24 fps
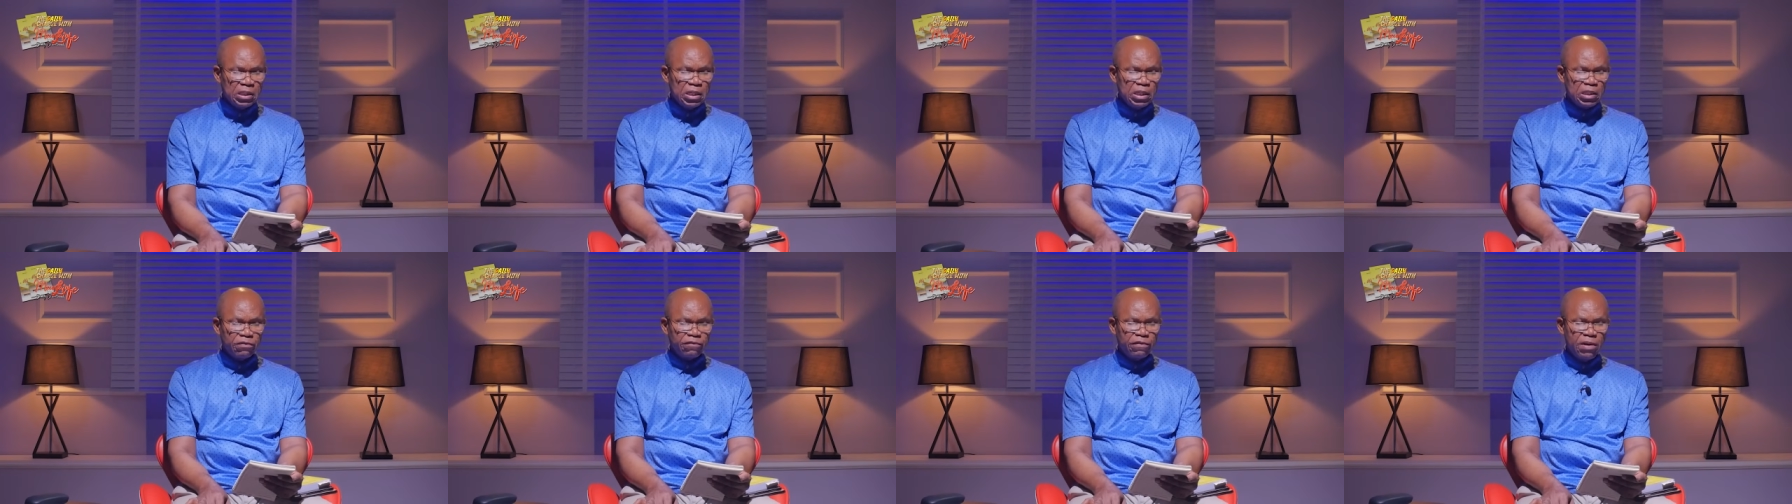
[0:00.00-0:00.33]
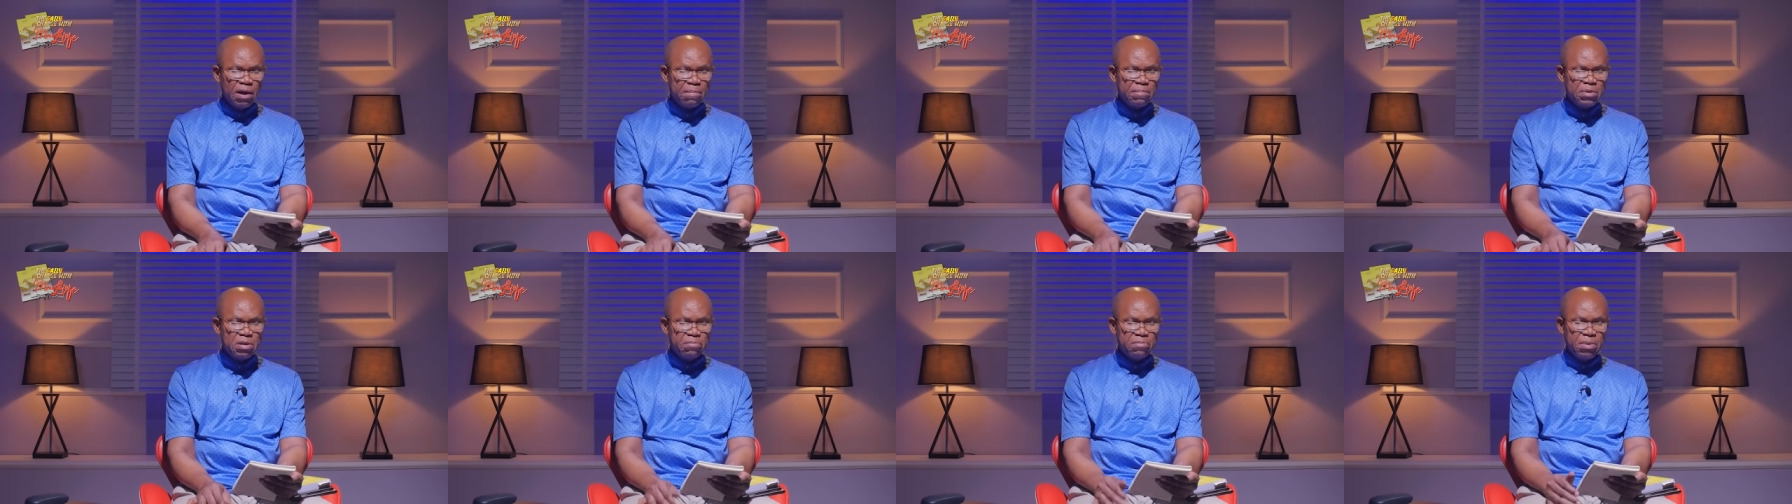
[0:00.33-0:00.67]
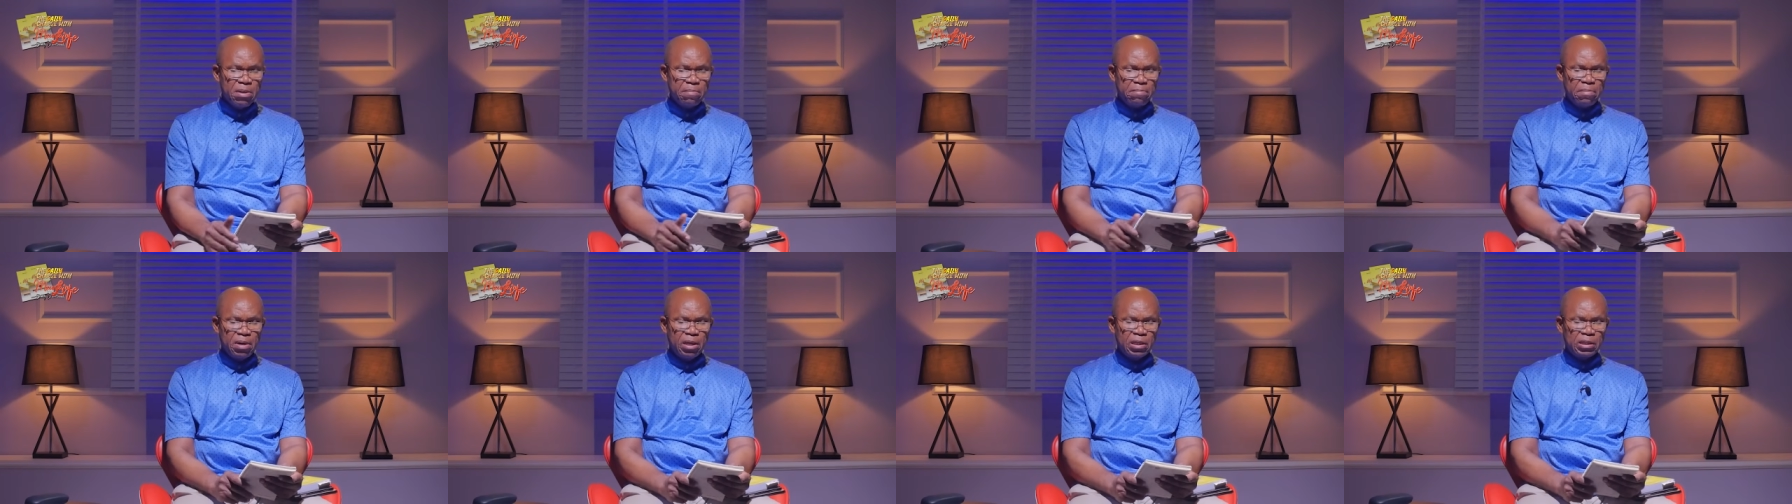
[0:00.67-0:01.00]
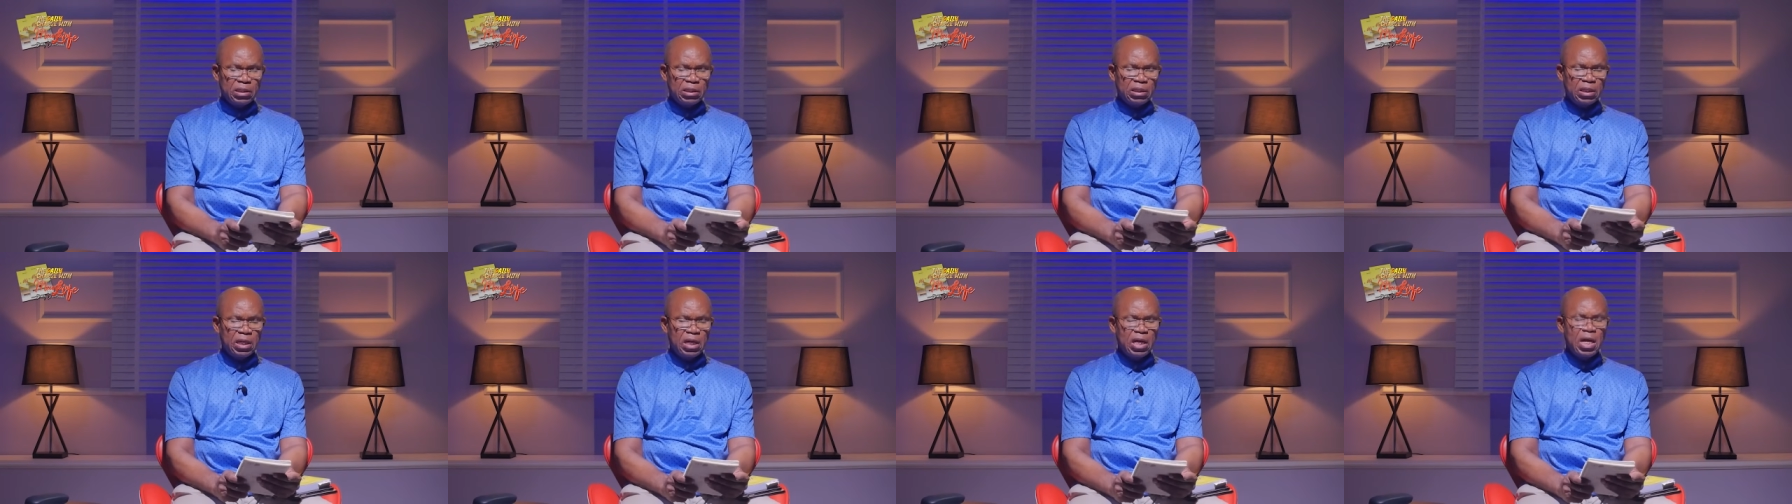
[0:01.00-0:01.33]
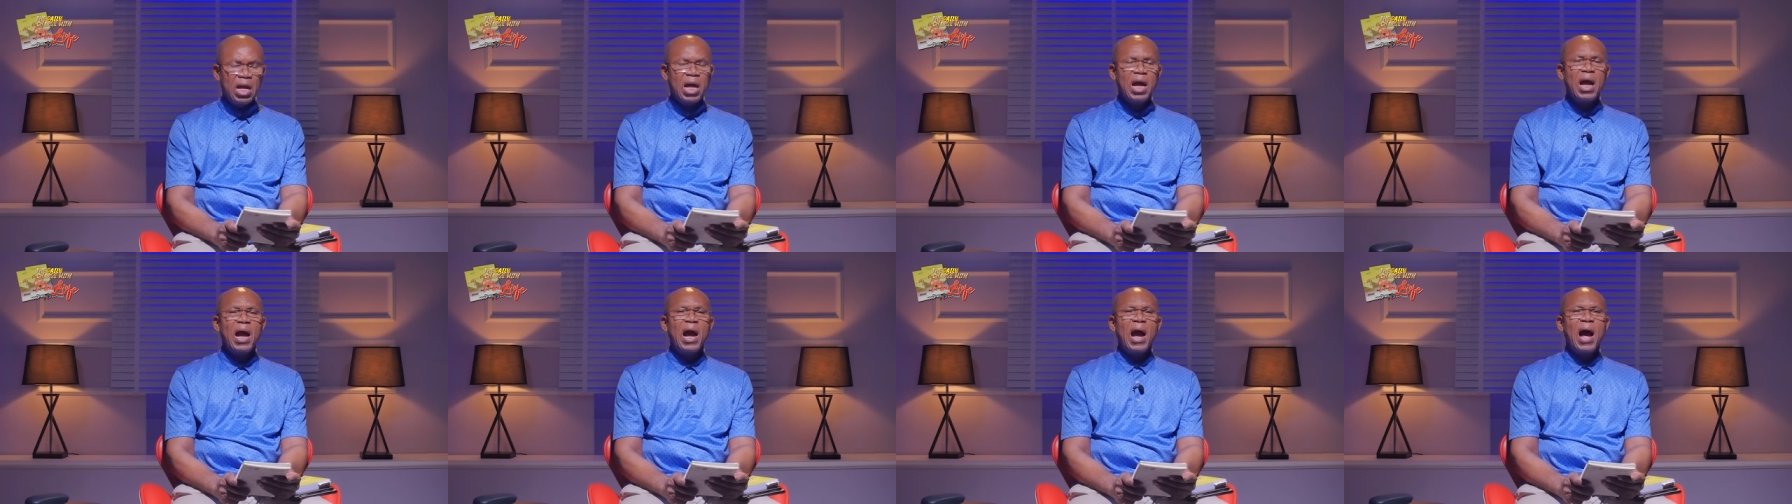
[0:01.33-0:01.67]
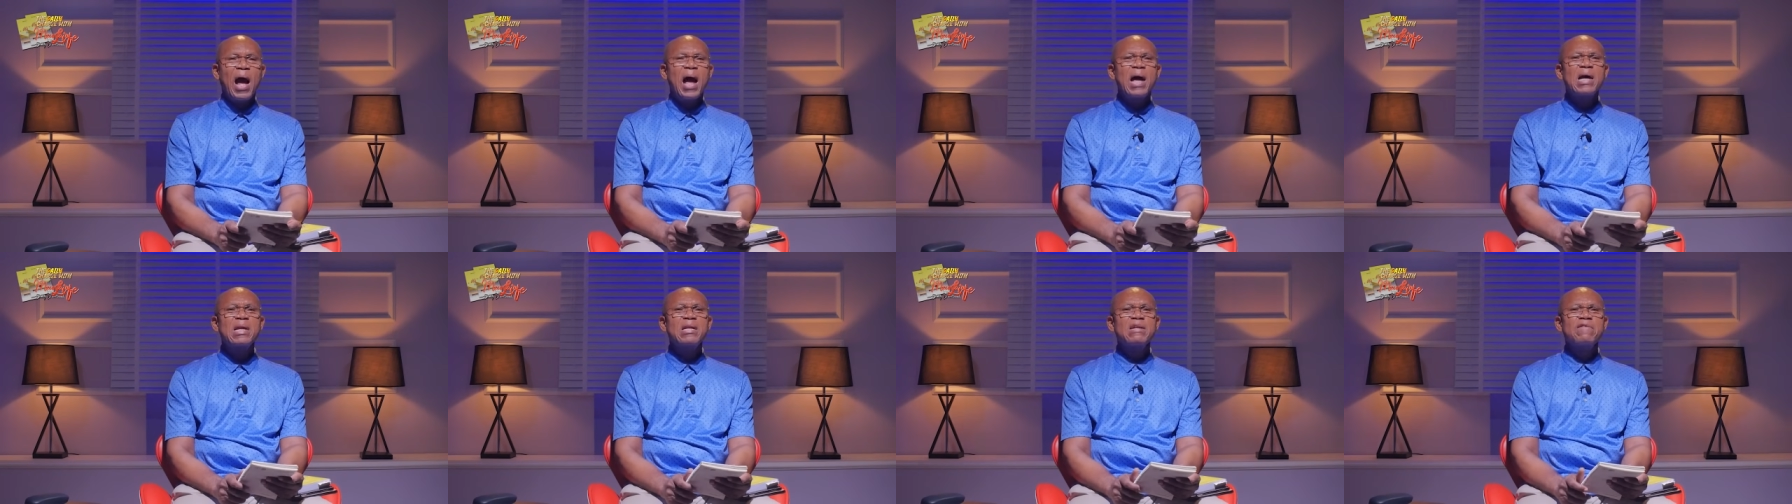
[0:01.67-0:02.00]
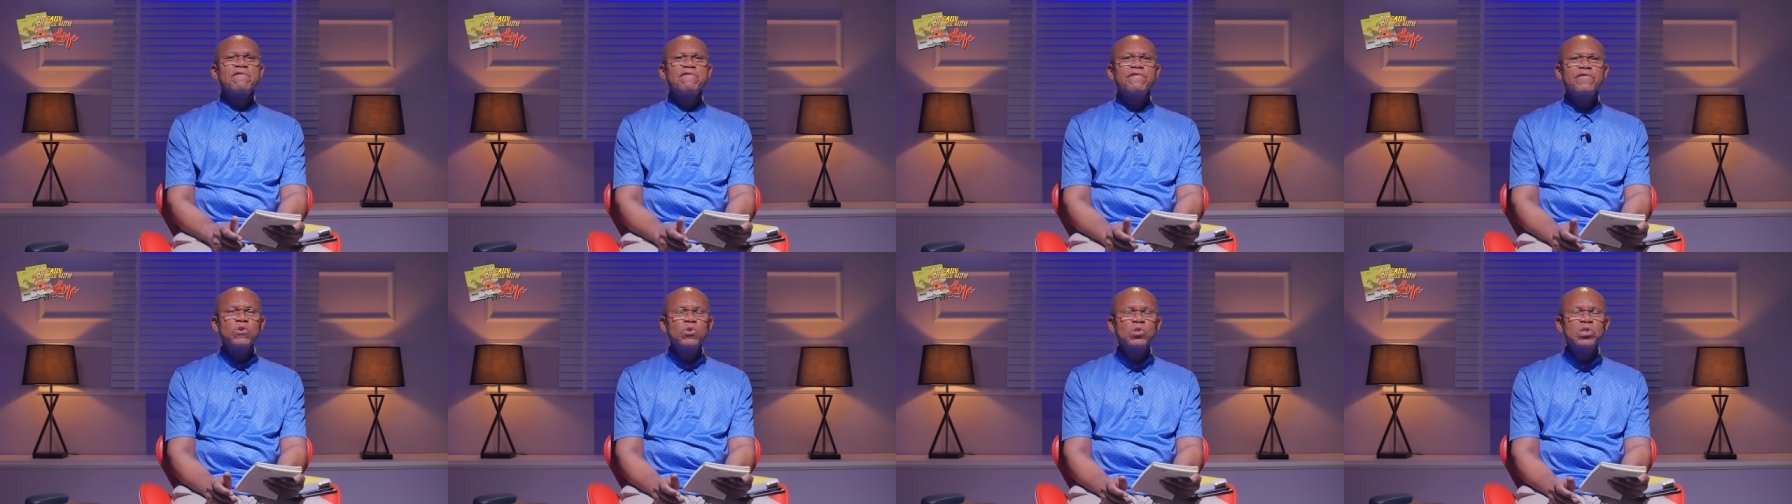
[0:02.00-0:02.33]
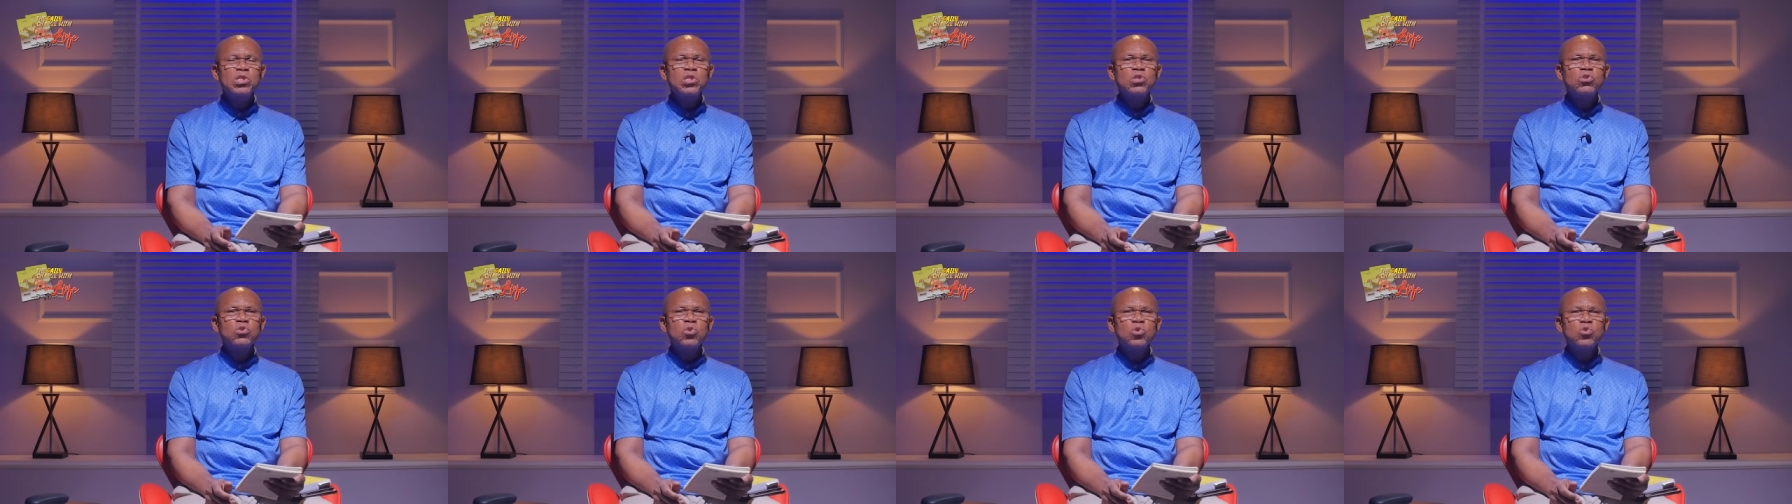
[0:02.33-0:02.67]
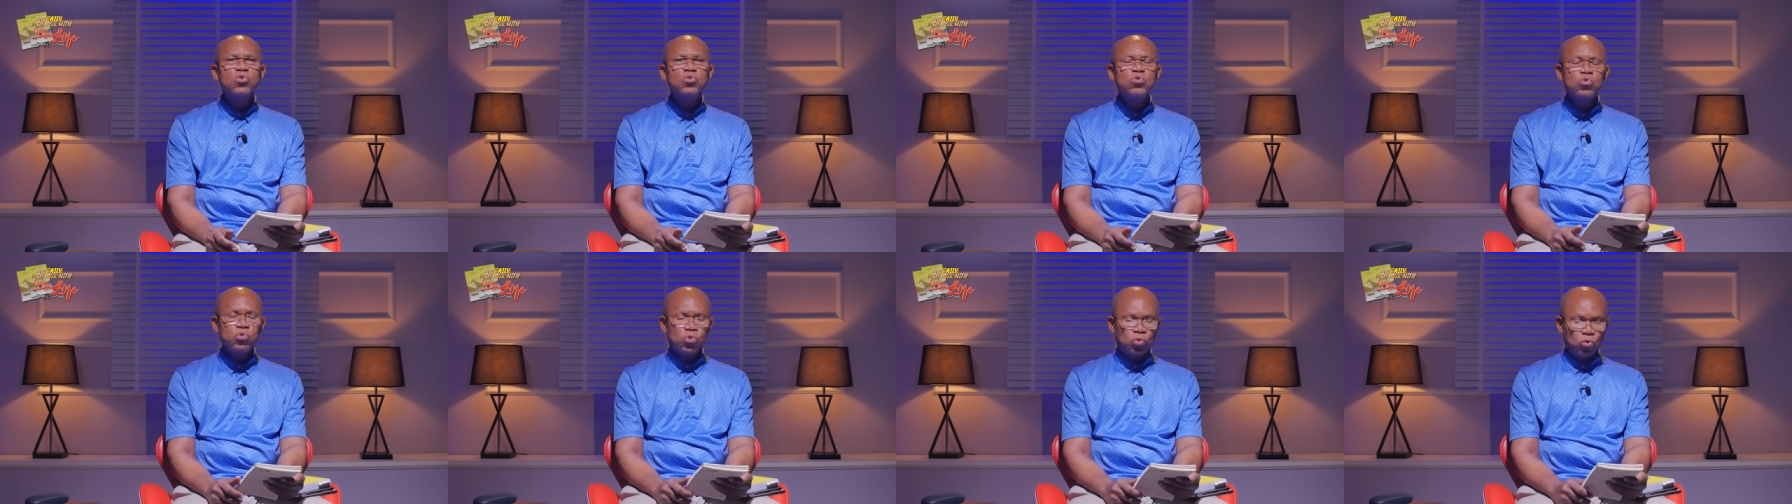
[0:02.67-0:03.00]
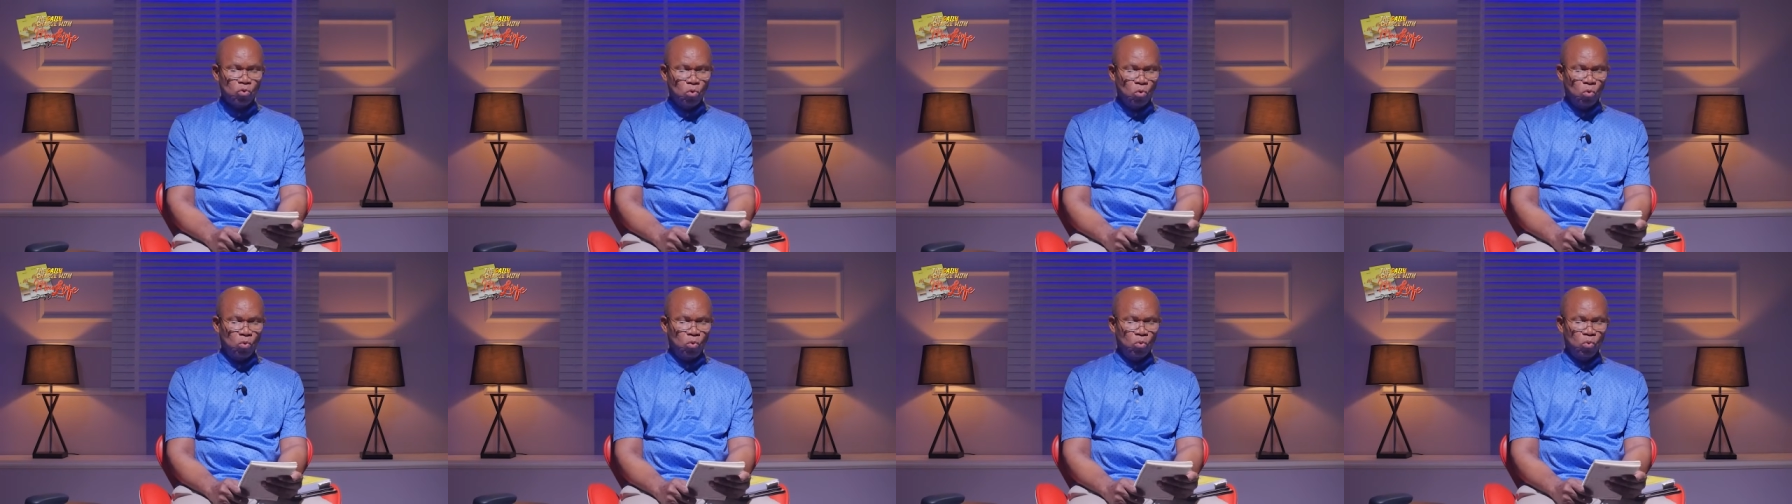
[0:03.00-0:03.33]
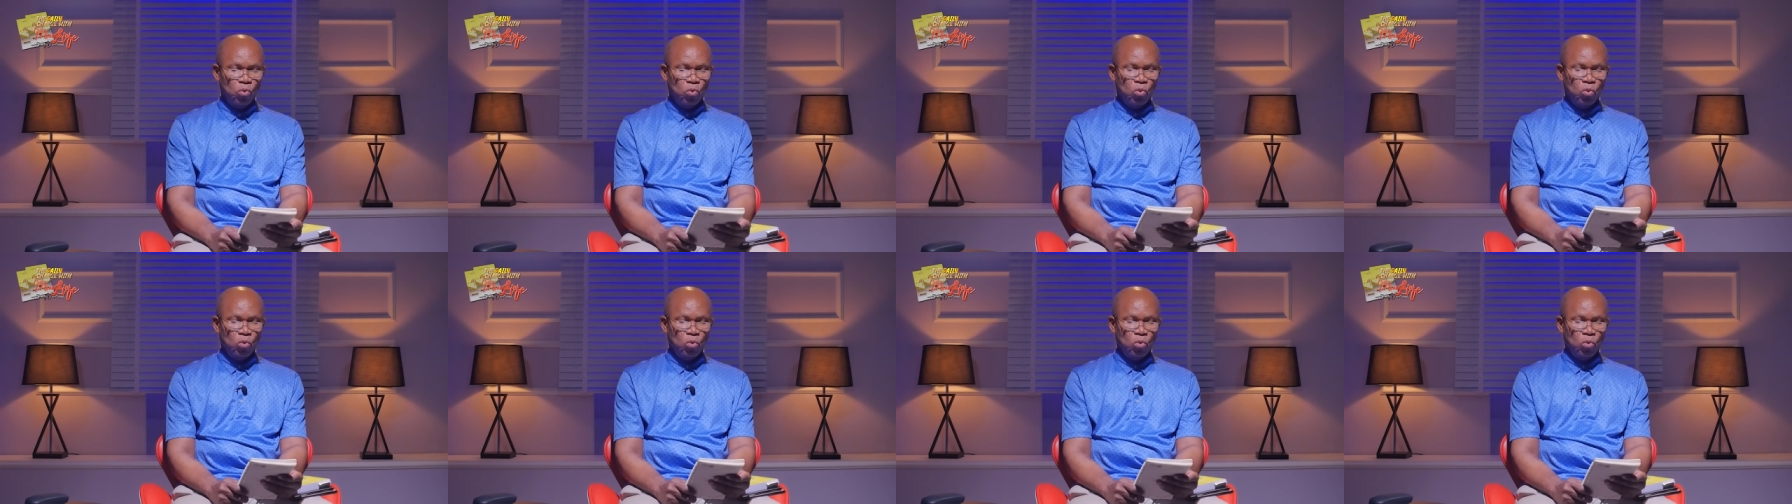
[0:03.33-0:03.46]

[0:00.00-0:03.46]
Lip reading: his family members and refuses to do so,